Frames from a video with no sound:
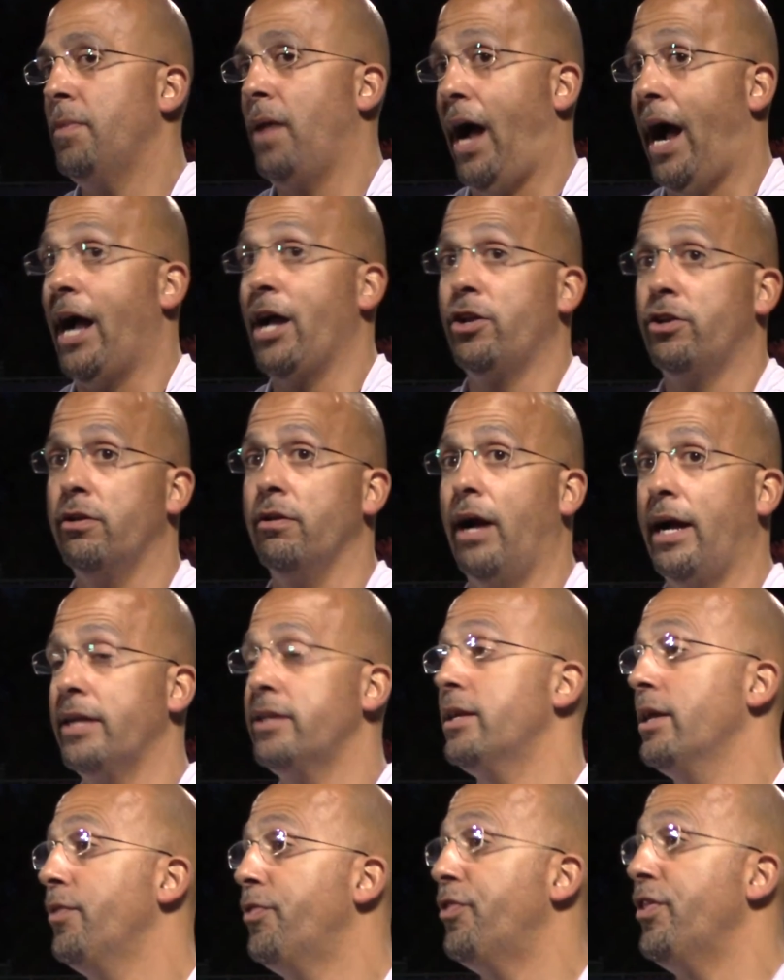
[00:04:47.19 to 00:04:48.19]
I
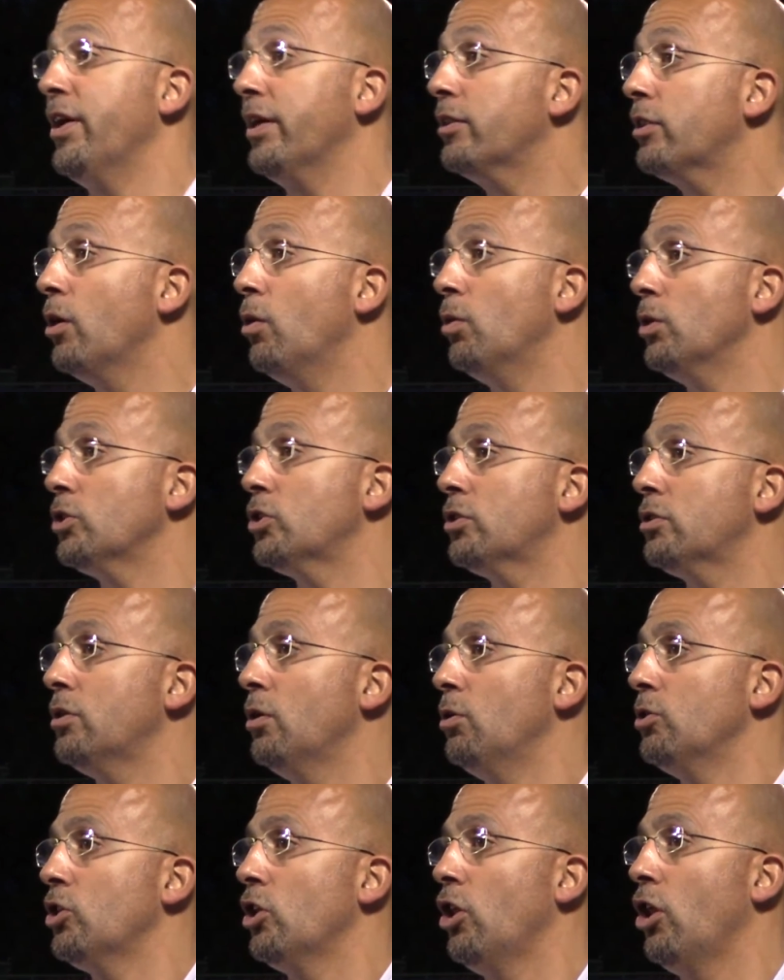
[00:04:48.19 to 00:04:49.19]
did think there was
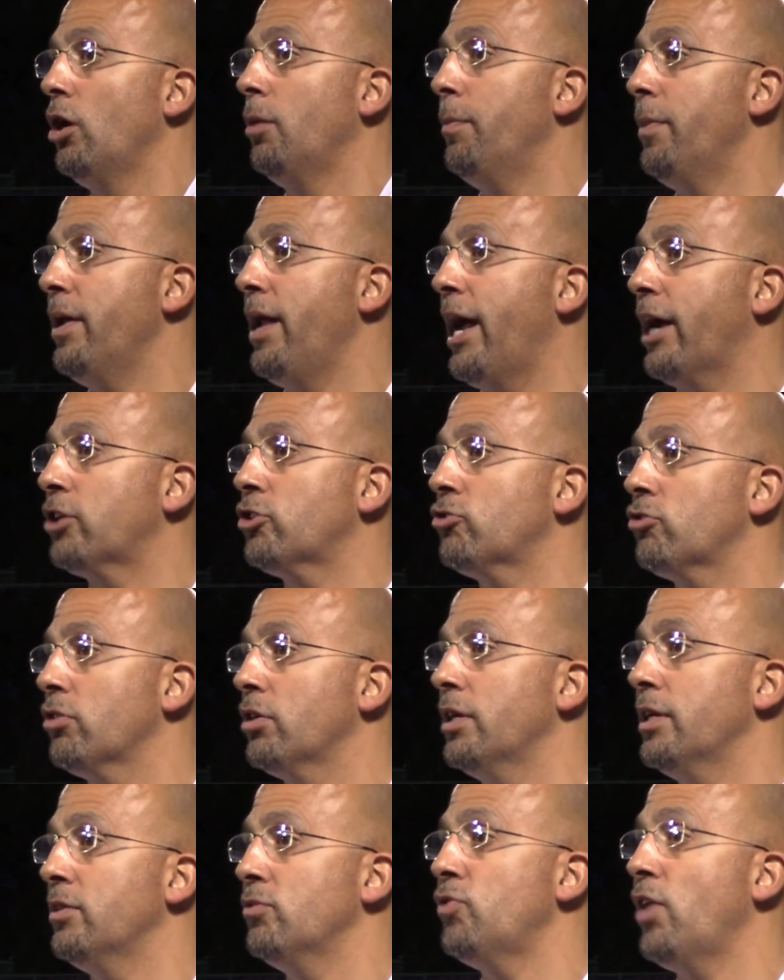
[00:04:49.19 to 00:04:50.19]
a little bit extra
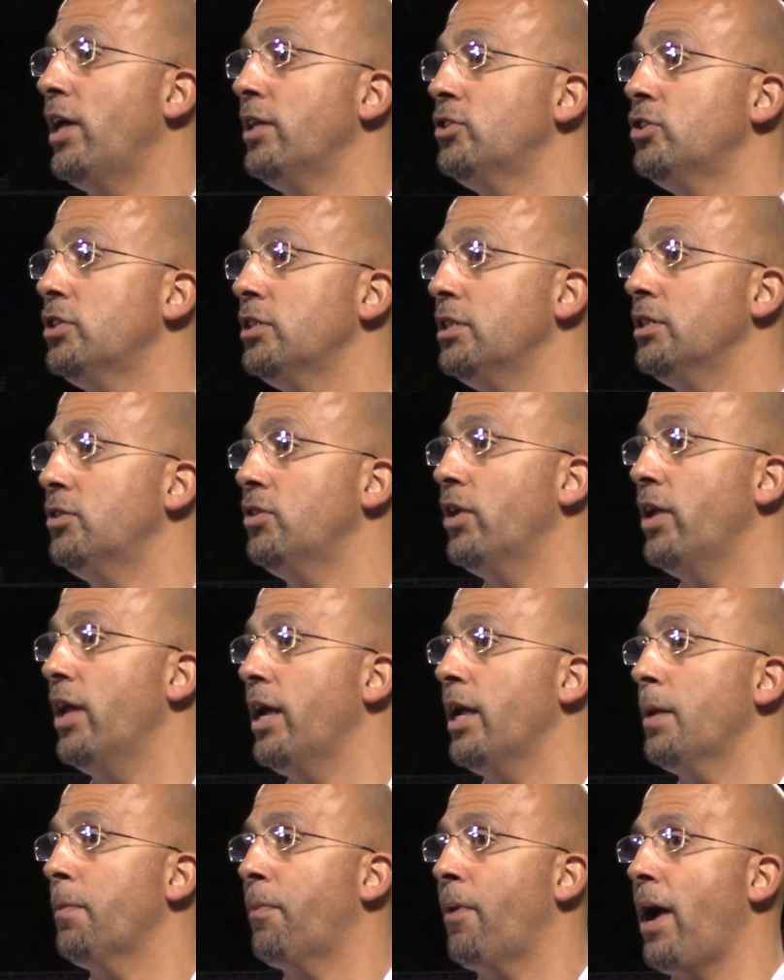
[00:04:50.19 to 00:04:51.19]
intensity
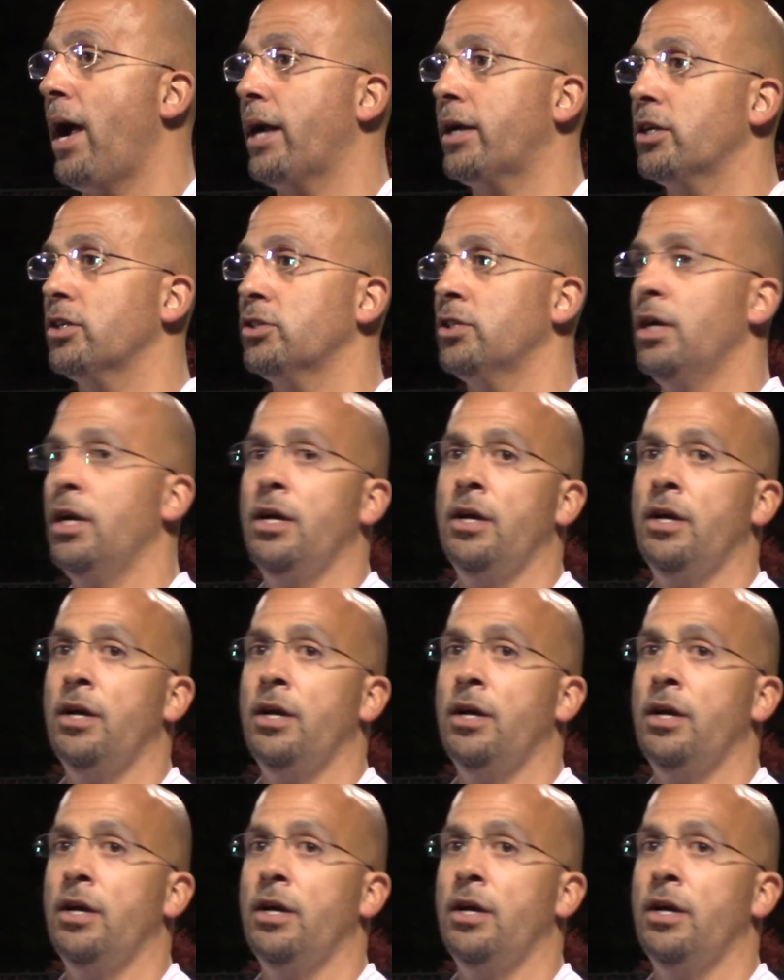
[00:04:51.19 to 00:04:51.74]
today at practice.